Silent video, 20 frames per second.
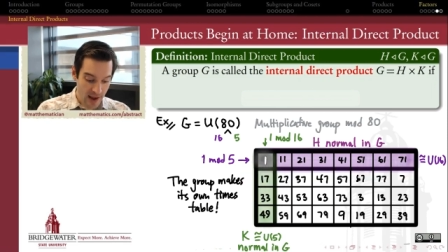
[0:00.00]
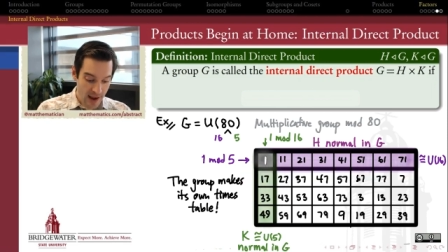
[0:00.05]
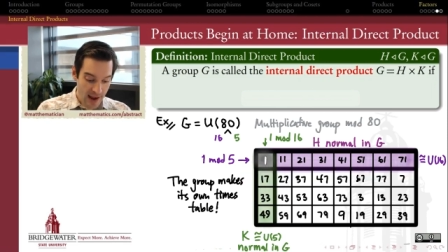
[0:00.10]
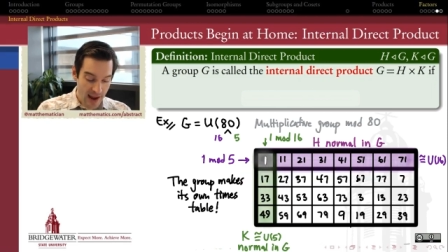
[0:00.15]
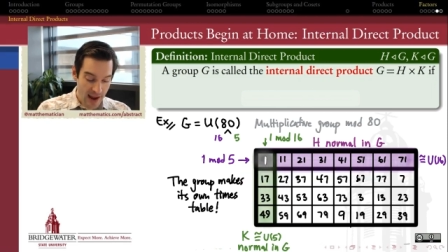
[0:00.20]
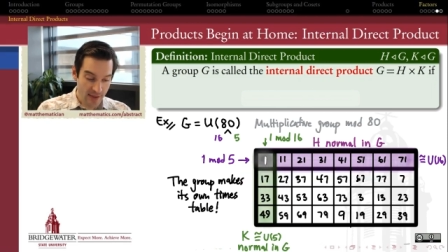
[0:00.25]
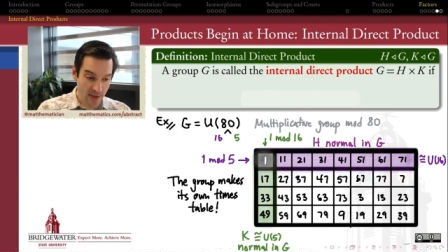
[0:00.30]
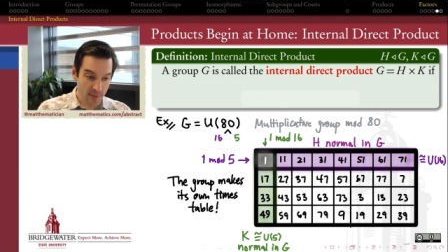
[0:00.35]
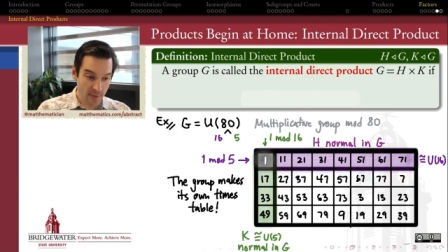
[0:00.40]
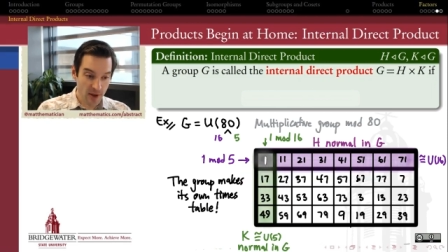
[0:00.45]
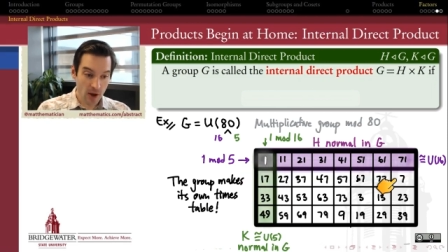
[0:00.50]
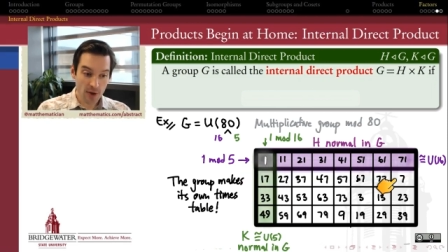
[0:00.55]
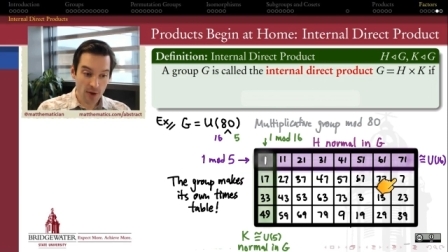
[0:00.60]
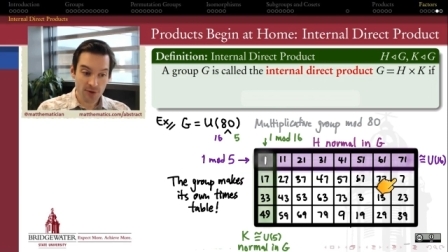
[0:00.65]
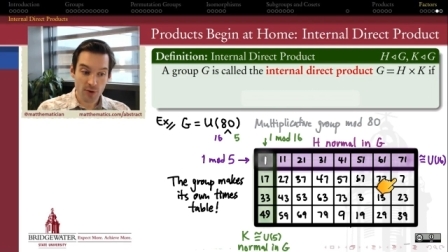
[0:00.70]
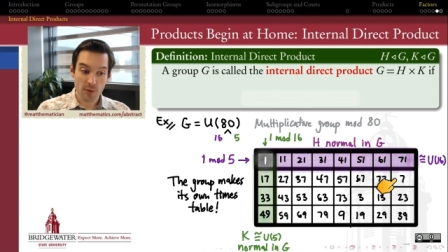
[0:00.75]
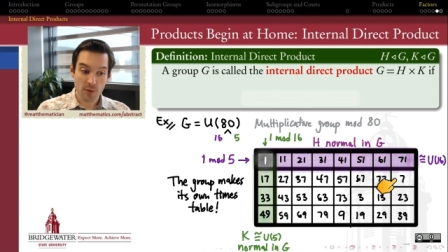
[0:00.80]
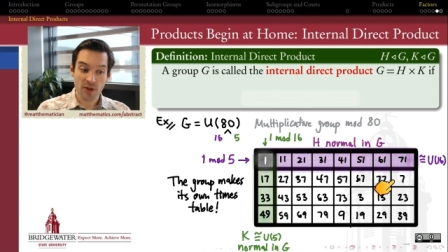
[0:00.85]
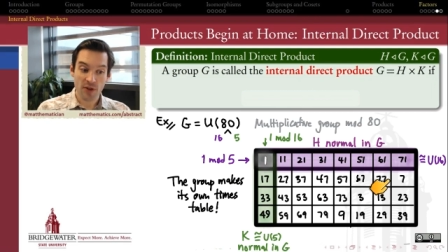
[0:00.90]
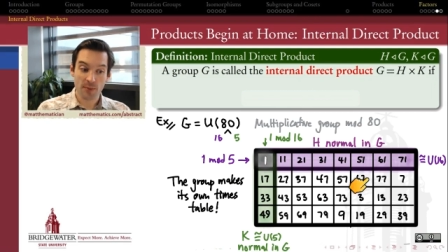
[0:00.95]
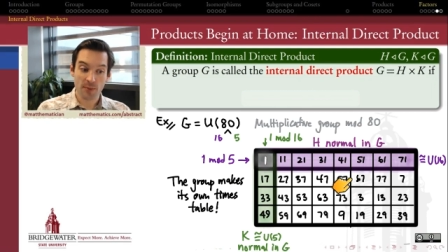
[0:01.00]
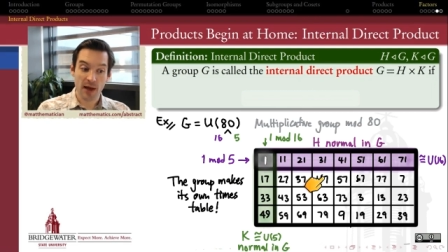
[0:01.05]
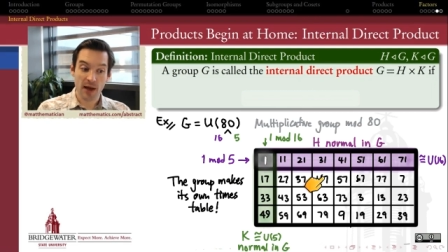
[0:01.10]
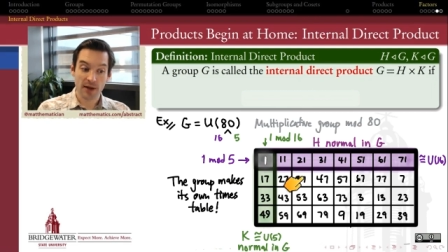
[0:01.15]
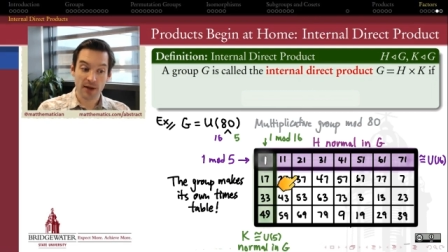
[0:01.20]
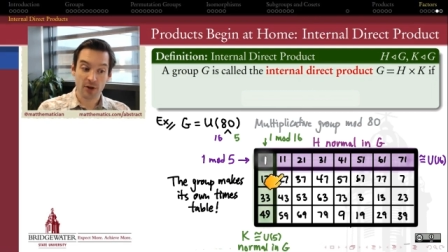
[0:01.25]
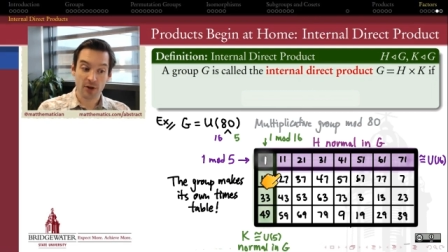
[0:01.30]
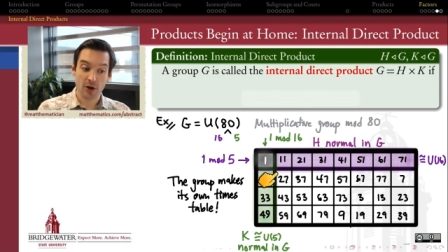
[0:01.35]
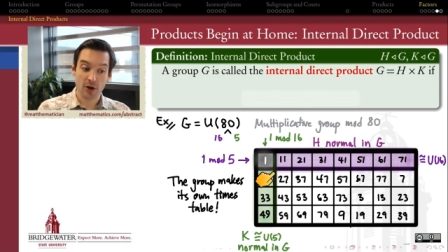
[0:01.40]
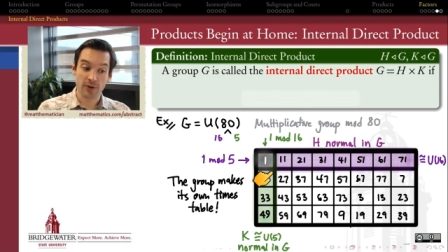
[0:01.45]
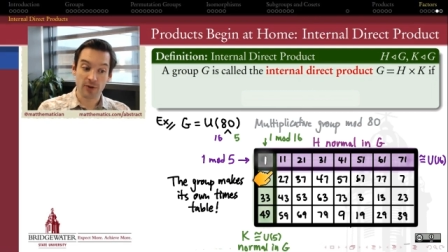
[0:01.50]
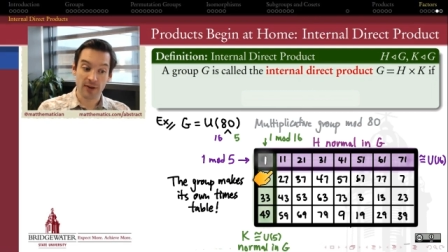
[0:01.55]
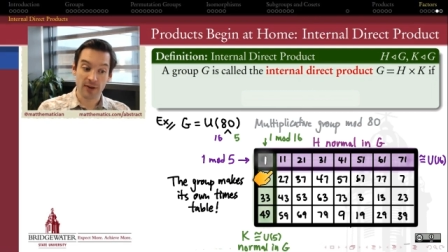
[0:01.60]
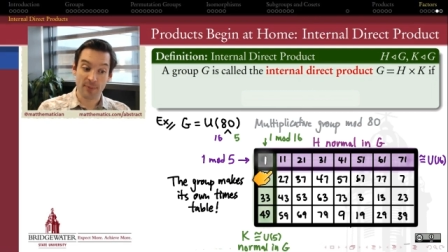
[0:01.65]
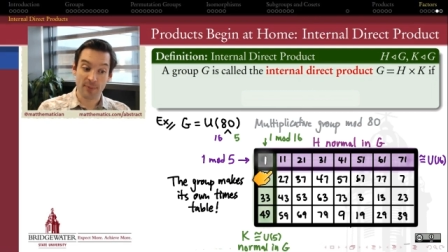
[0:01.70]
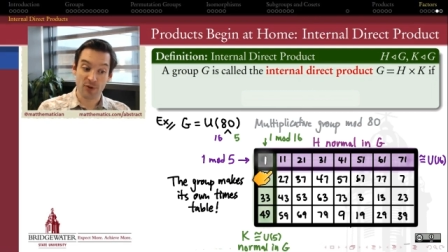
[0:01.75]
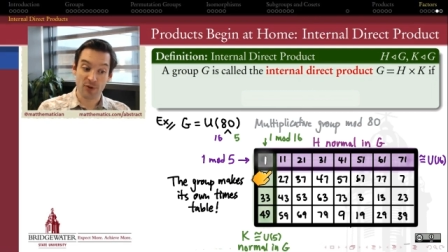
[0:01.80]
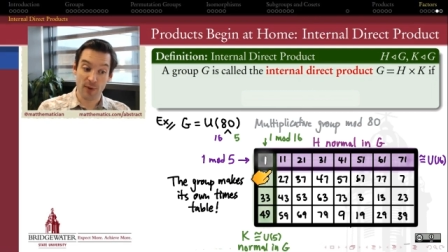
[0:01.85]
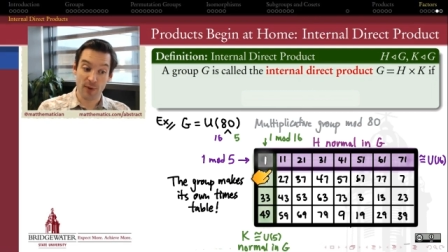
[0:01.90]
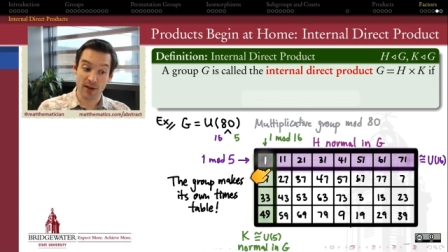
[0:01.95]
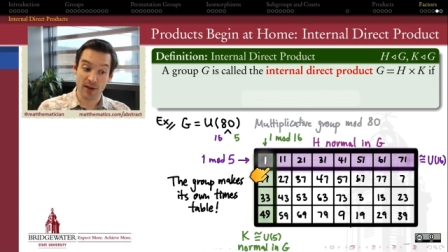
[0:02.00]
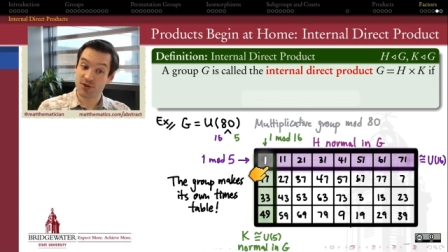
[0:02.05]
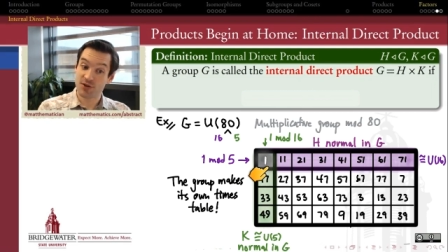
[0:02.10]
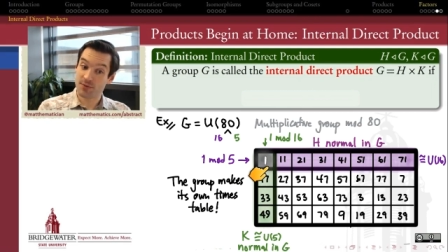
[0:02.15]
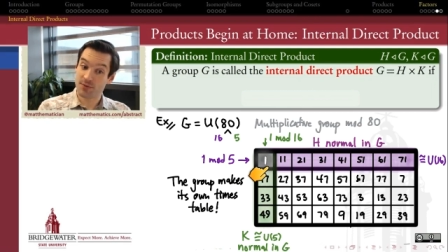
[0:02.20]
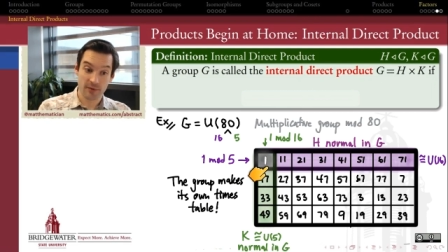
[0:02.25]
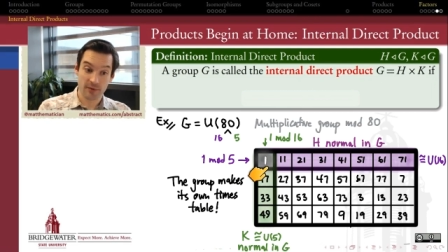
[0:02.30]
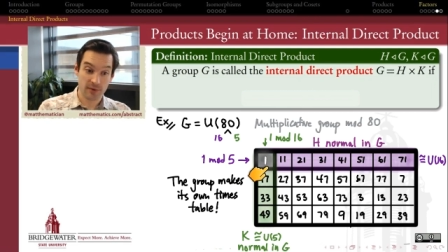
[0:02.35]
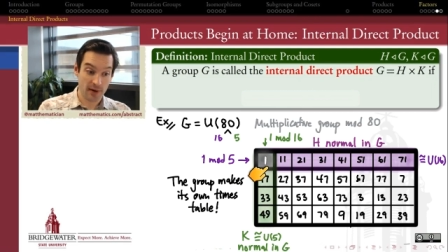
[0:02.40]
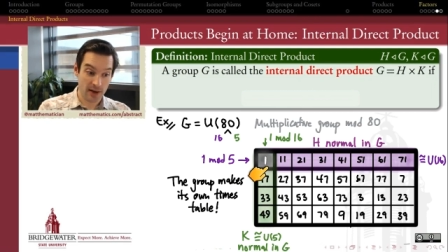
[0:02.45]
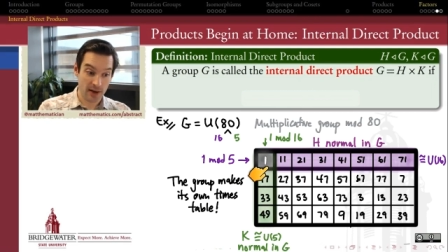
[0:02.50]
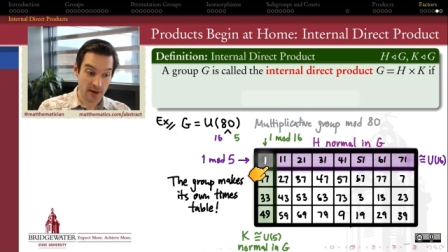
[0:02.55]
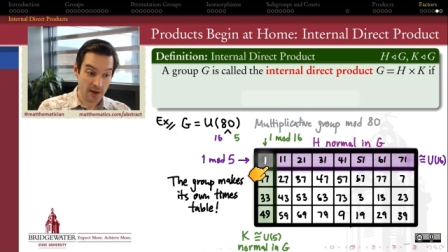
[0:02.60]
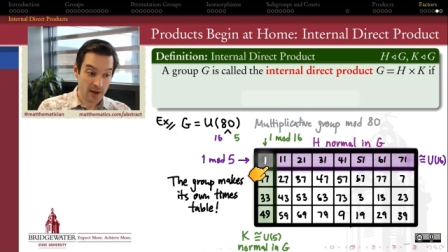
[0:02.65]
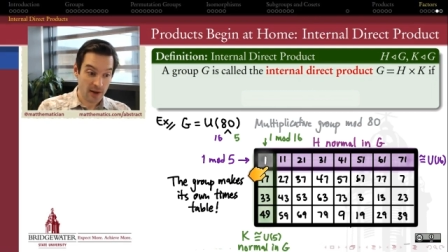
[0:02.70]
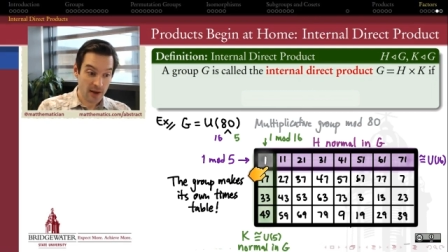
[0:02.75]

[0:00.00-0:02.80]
And then we also want them not to overlap too much. Right?